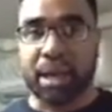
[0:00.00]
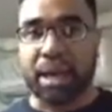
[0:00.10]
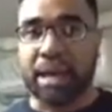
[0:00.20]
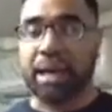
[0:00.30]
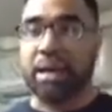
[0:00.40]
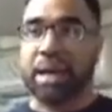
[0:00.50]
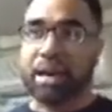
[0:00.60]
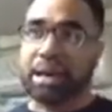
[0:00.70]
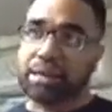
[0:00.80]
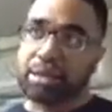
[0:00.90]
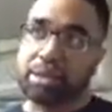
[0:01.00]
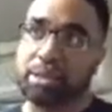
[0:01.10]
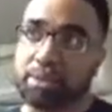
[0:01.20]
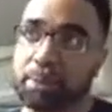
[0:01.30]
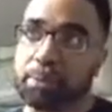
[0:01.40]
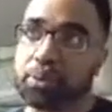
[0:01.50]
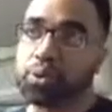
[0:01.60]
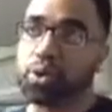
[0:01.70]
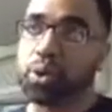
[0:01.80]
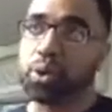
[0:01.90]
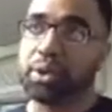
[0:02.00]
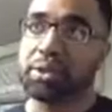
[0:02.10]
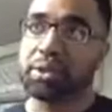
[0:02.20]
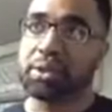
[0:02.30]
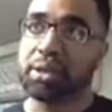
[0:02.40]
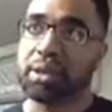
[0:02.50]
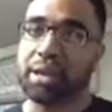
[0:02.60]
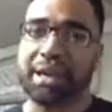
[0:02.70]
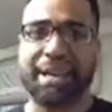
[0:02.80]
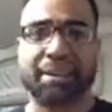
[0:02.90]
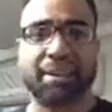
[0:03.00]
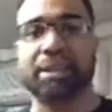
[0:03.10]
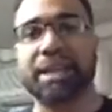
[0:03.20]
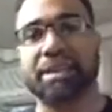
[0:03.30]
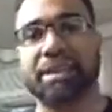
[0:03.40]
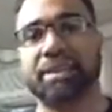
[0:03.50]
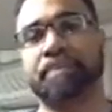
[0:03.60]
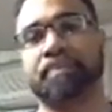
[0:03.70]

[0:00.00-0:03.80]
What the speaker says: And I like to listen to people's stories and get the lesson.